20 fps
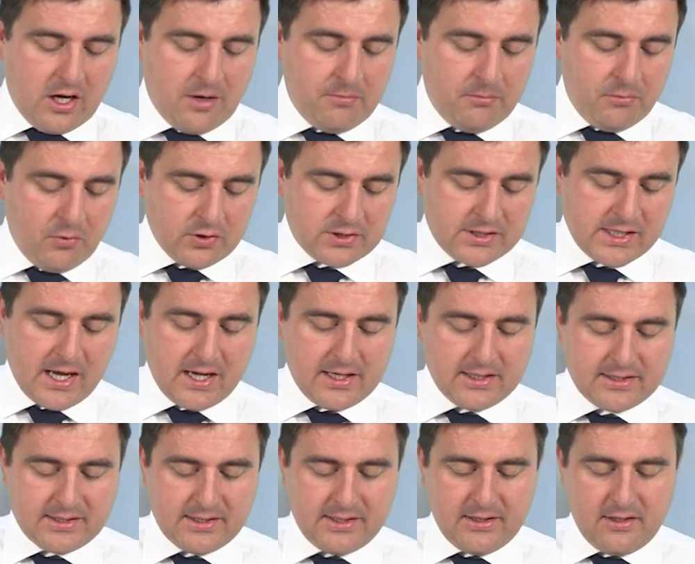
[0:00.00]

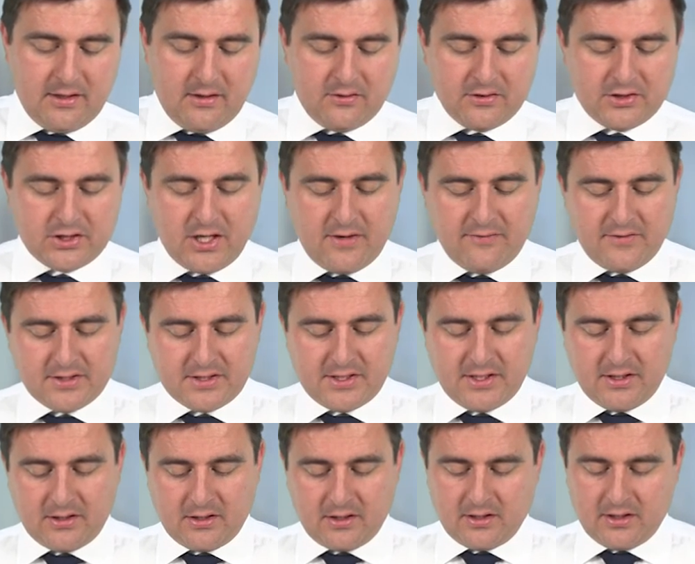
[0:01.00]
Mortality and
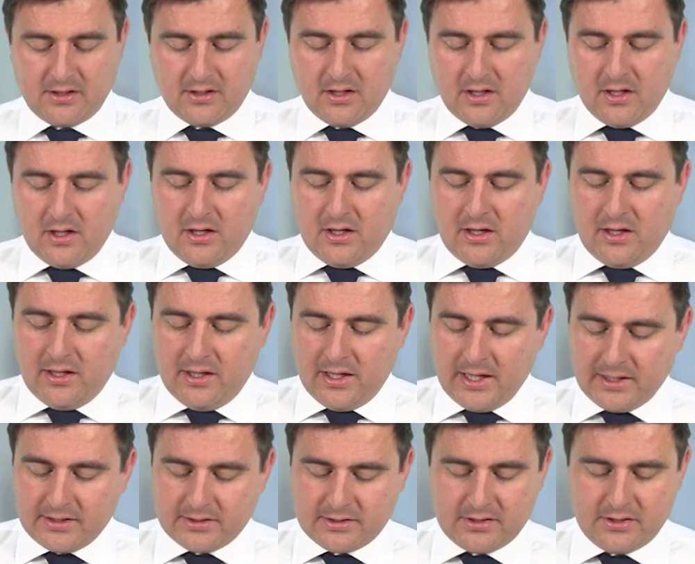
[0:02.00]
longevity kind of
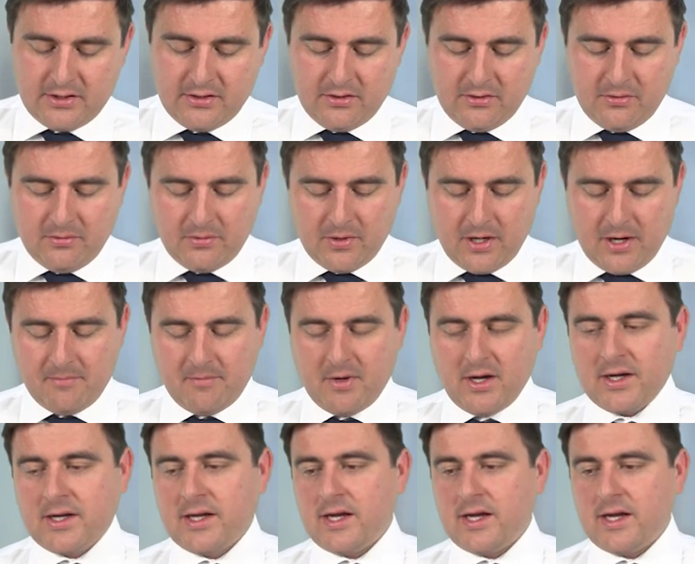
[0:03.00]
link to,